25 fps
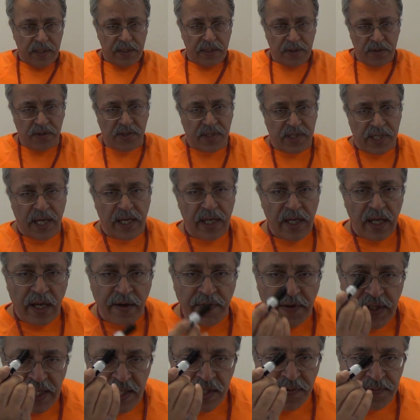you say if
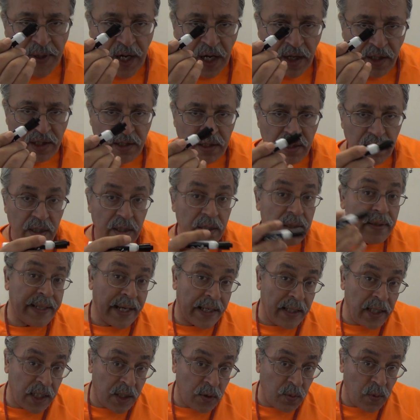it is marker,
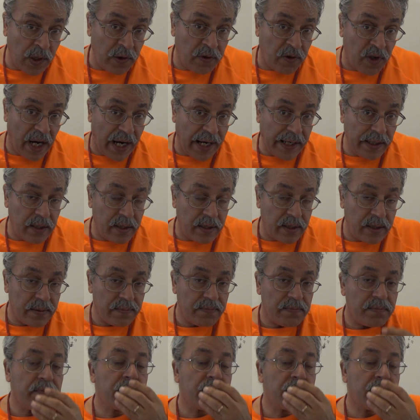then it will write.